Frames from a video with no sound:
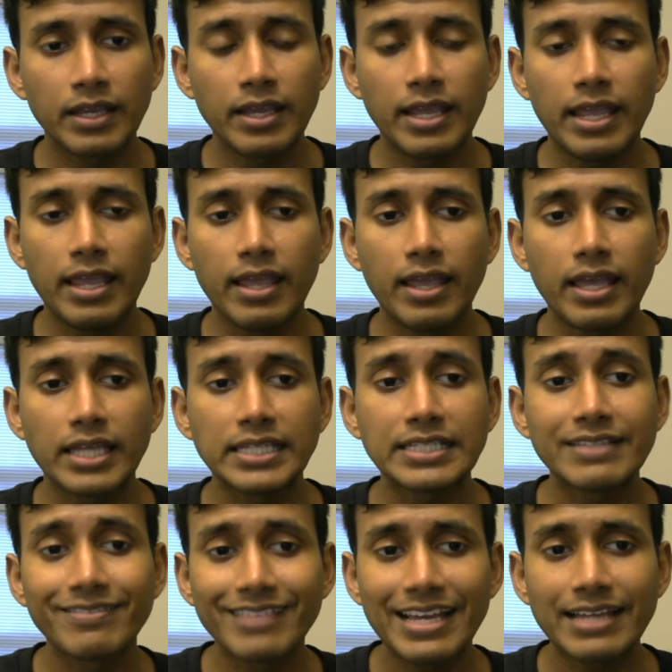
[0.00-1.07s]
And
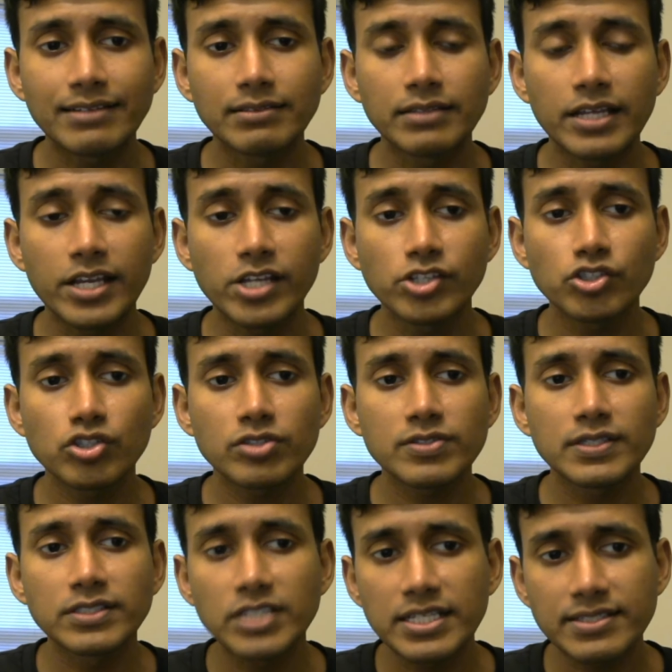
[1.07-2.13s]
then the engine
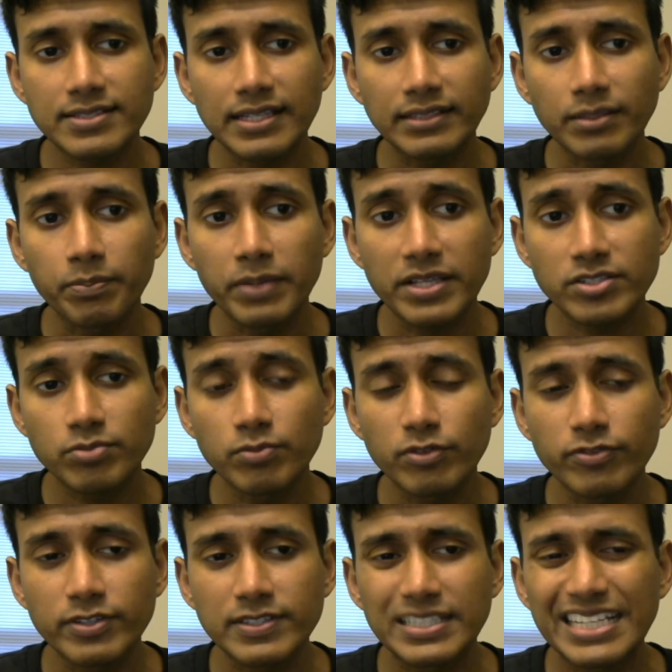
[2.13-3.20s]
suggests that the best move
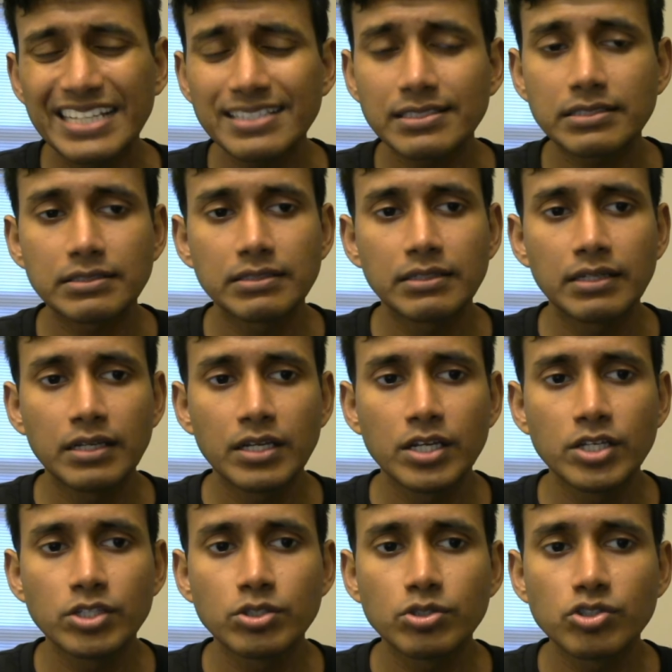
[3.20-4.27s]
is this,
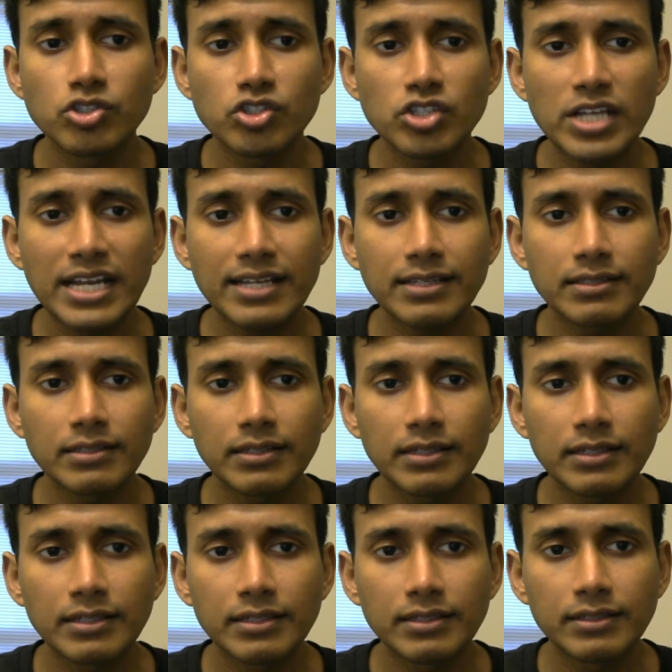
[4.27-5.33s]
to check
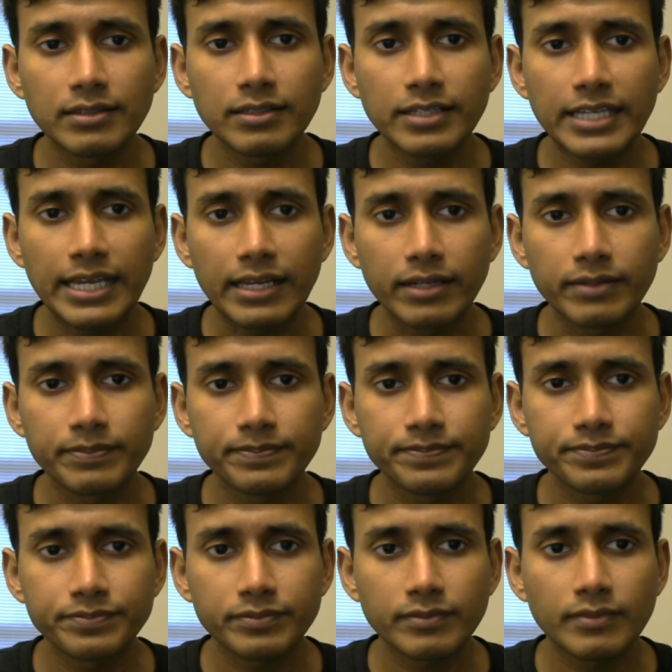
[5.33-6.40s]
the king.
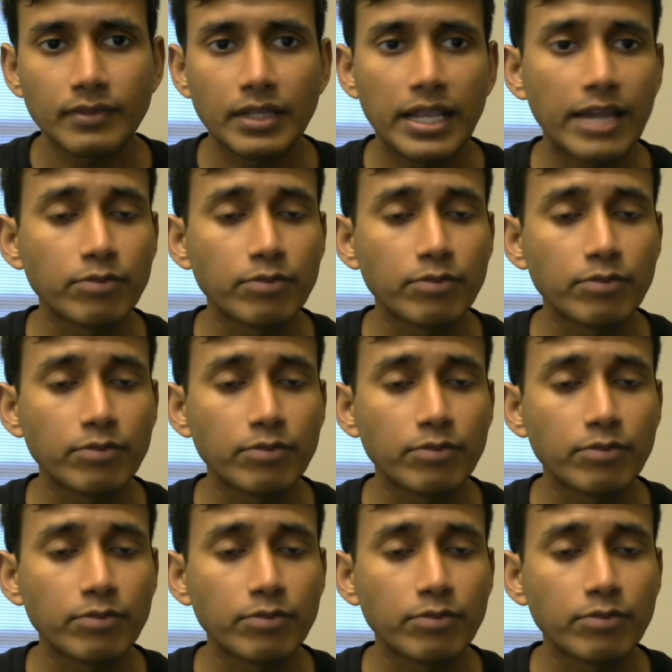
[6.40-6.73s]
And